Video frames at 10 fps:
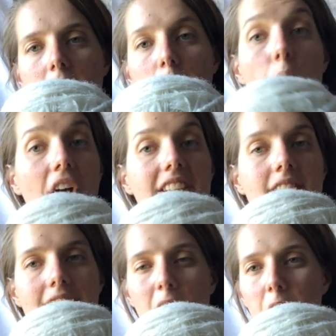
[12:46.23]
the
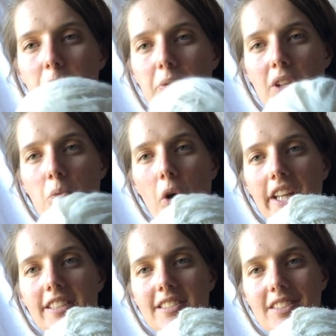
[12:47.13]
white, the corresponding
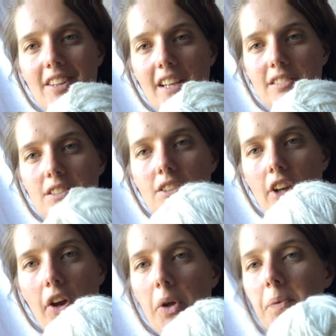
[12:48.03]
white, so that's to
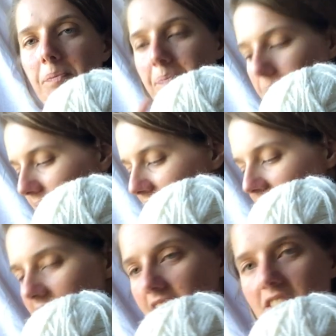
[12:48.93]
go
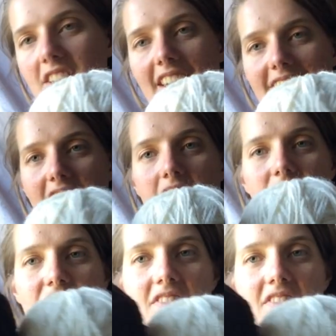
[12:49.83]
together.